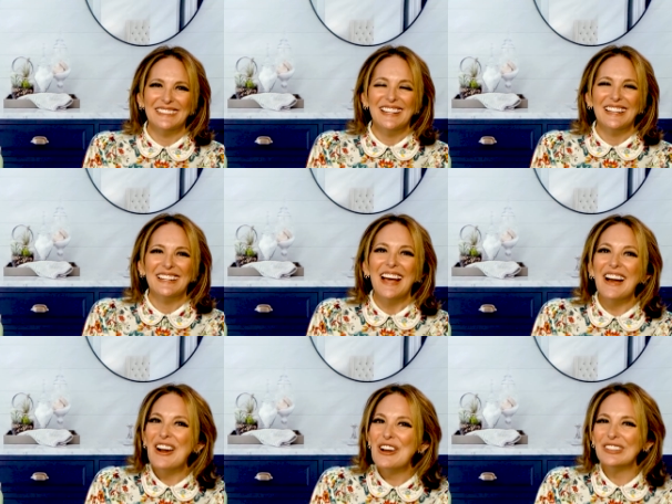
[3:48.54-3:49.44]
time?
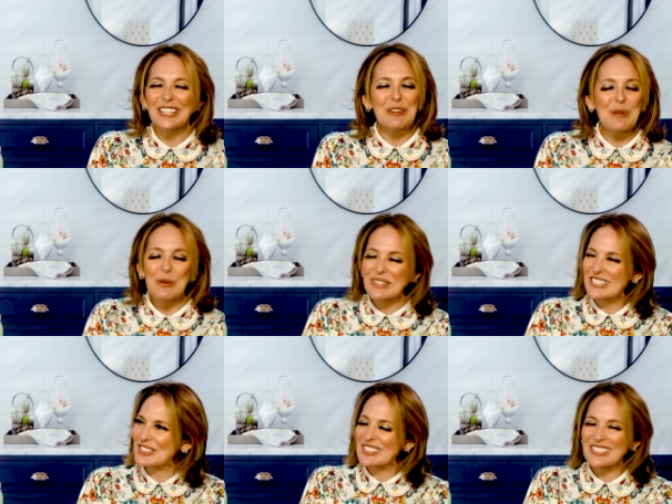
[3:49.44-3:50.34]
Oh, you know, I'm always
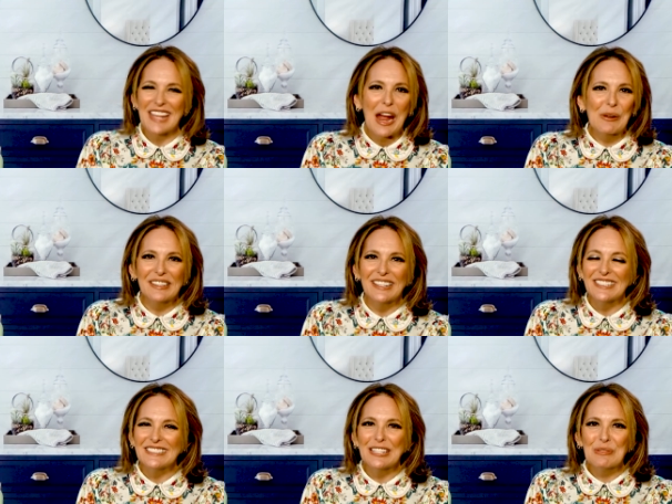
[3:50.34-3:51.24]
just scouring and
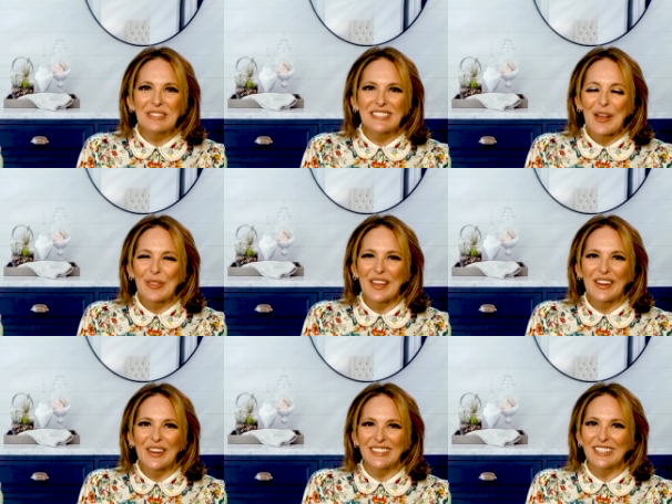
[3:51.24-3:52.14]
seeing what's out
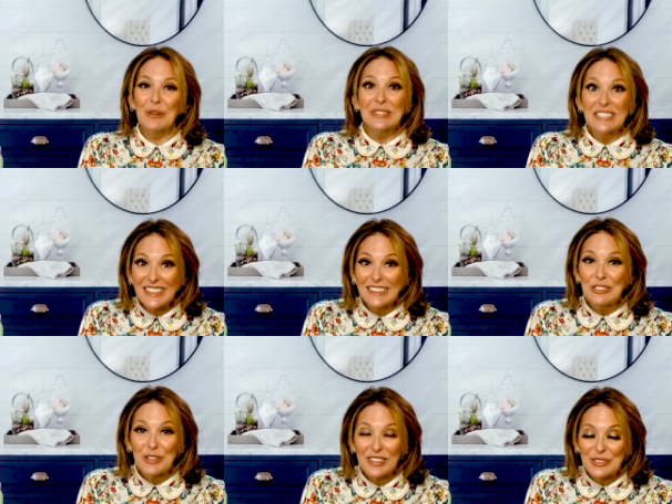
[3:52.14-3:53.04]
there and always hitting the
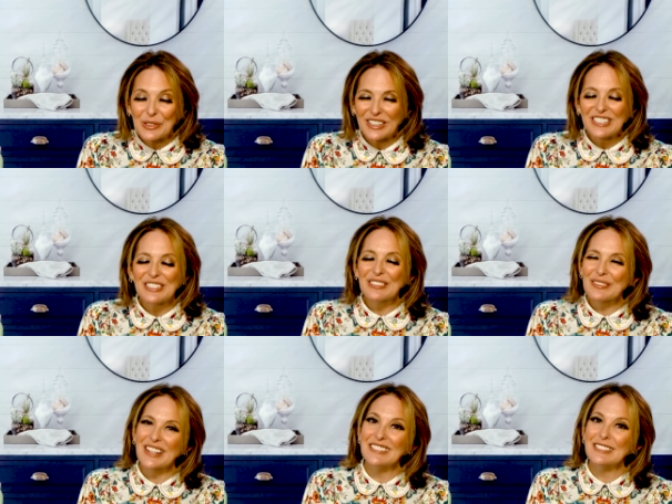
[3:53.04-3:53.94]
drugstore because you can
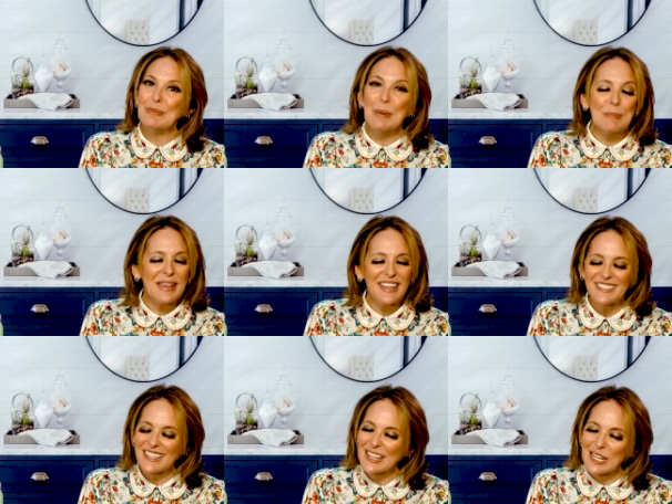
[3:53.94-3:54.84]
find some
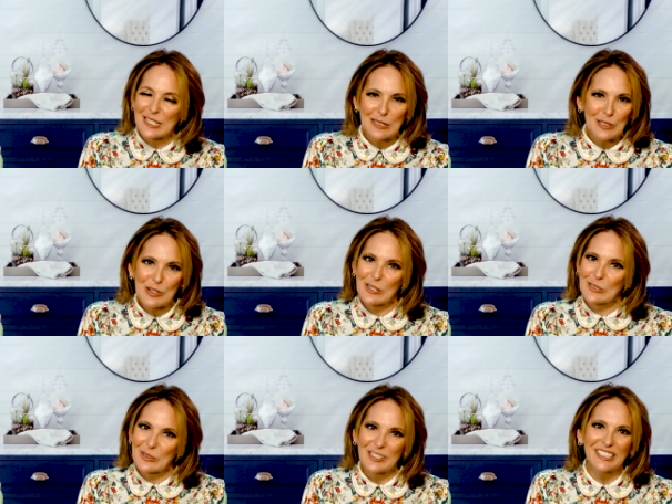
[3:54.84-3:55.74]
amazing things at the
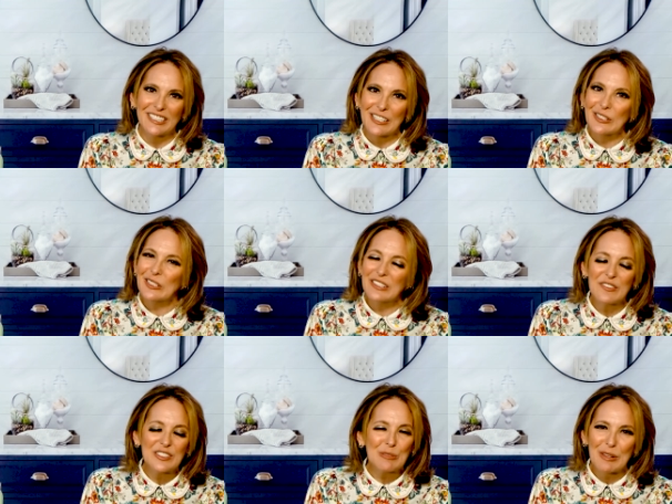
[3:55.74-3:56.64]
drugstore. You know, you don't have
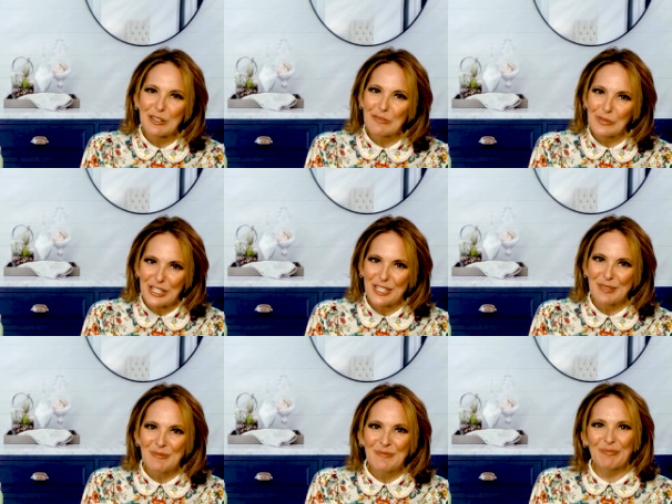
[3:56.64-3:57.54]
to spend a fortune.